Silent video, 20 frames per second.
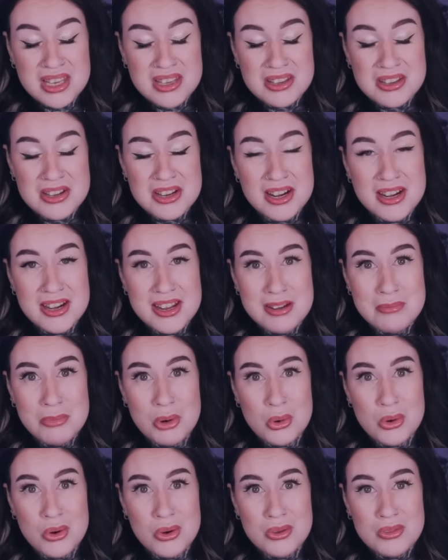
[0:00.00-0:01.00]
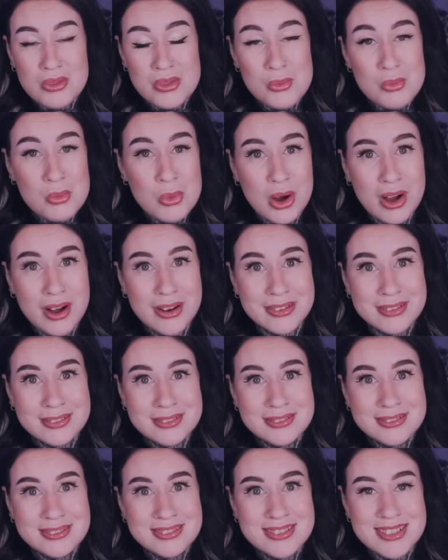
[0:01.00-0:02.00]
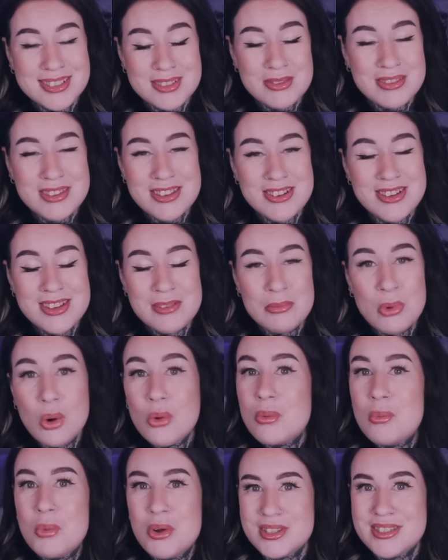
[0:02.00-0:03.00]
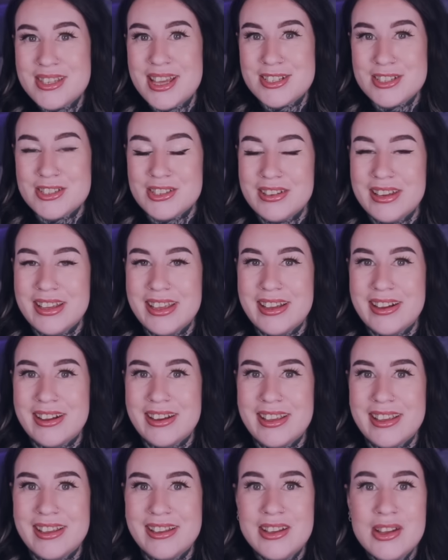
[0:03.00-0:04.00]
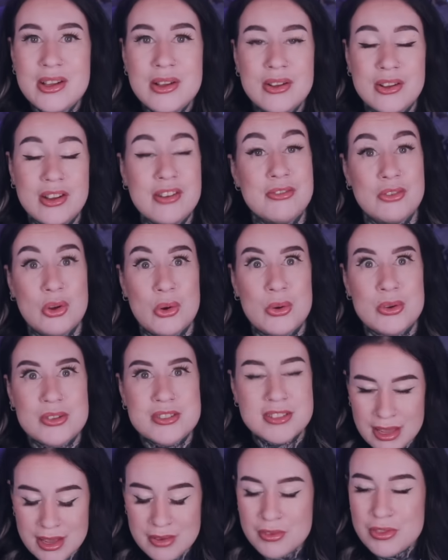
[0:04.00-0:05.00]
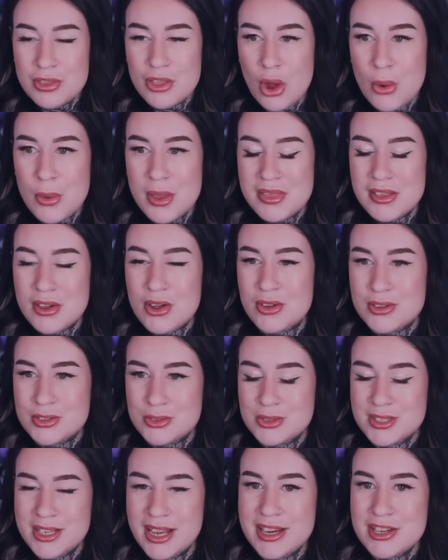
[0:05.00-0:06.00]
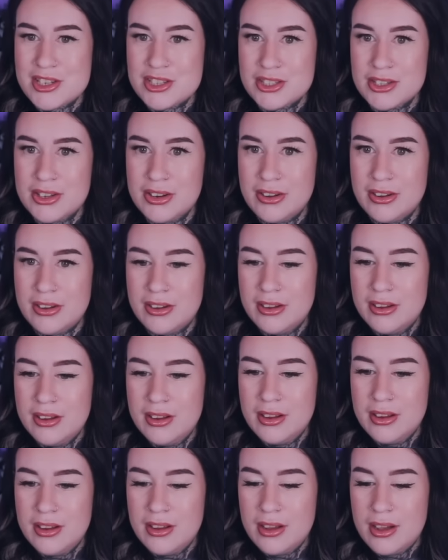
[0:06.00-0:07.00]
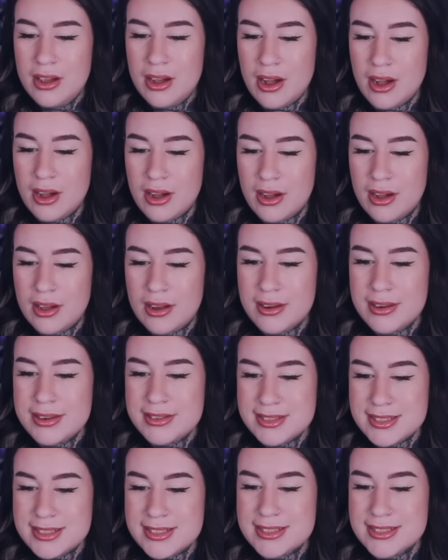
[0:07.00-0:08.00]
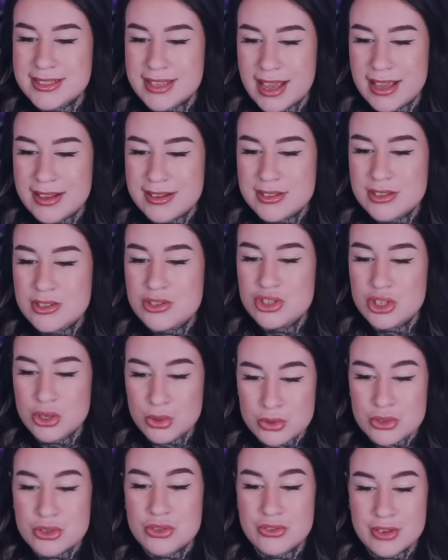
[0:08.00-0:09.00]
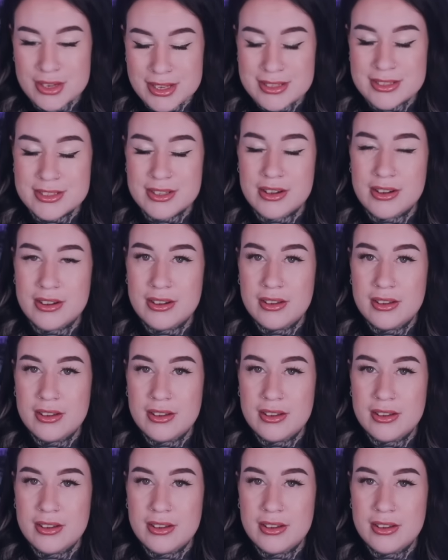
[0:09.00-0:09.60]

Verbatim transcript: you're gonna need more than one. There's, you need more than one session here, honey, of course. Even though in the consultation, Uh, Lindsay said to Teresa